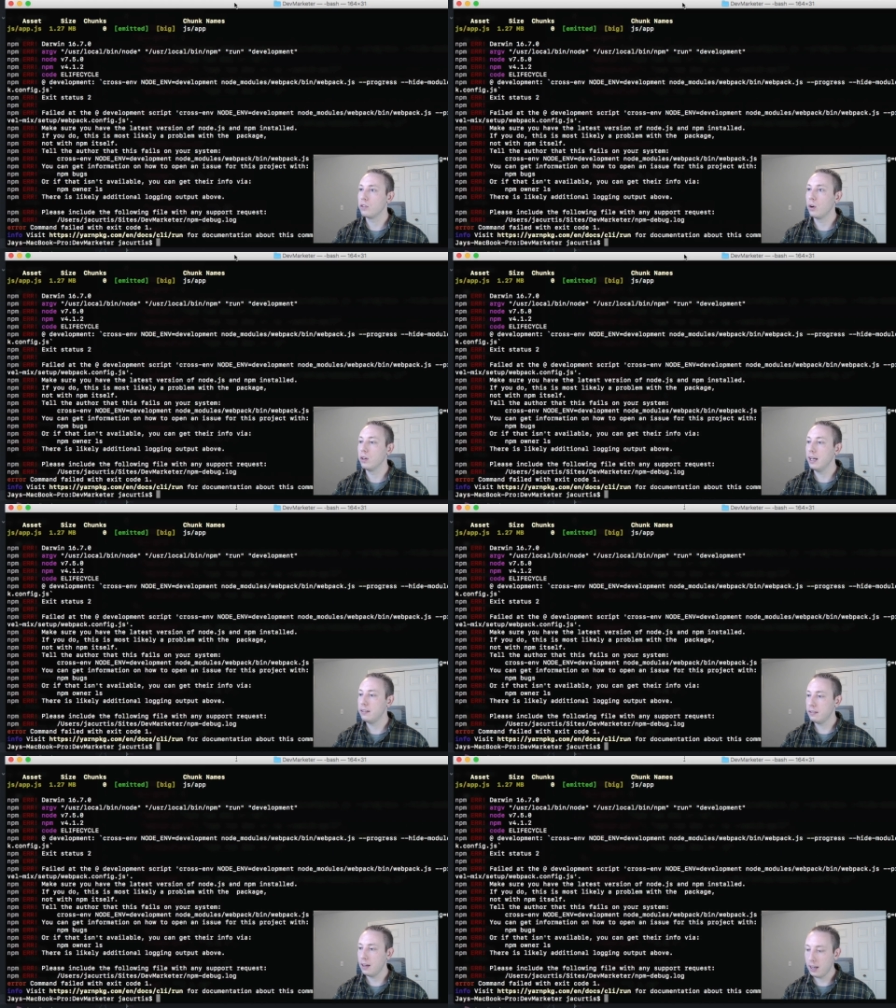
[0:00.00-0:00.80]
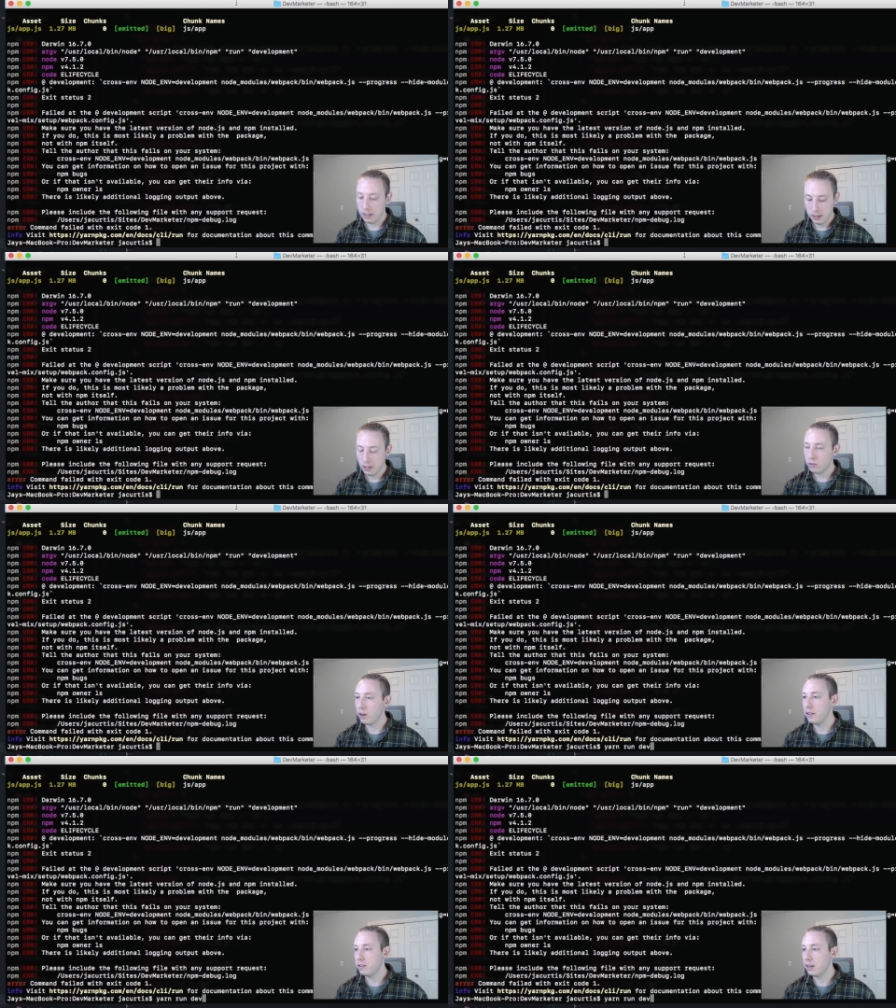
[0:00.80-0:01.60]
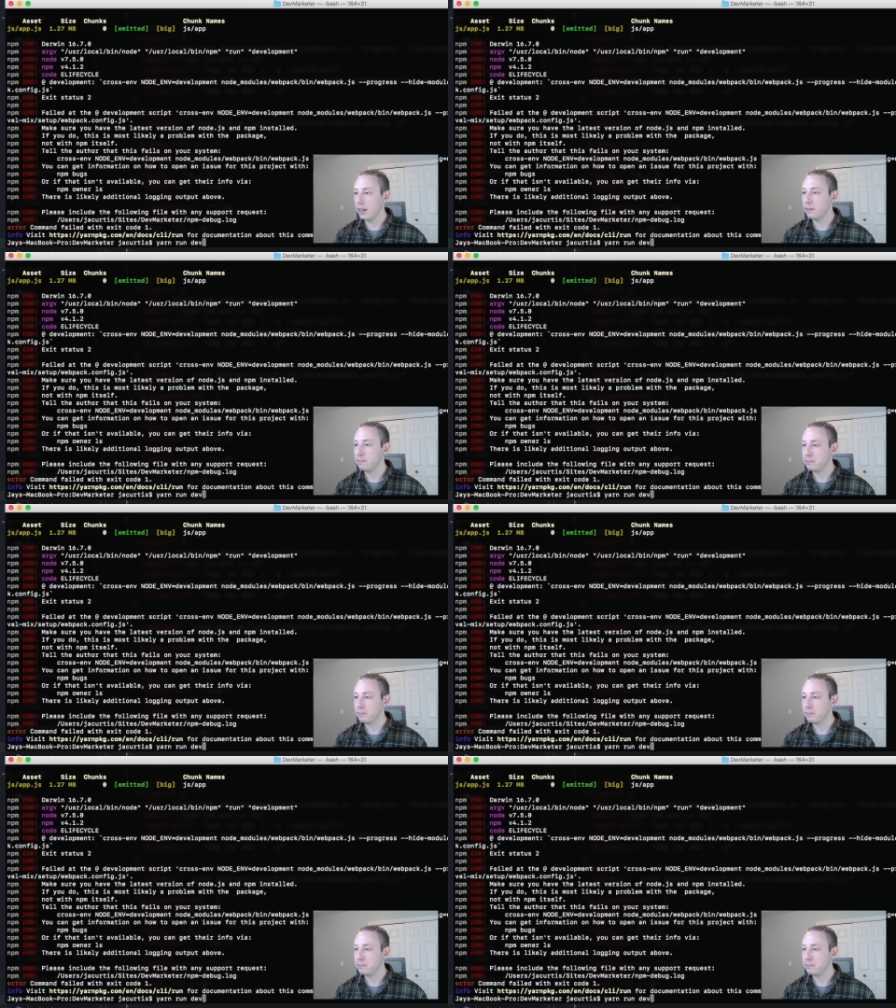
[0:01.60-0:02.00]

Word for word: So let's uh, run this again.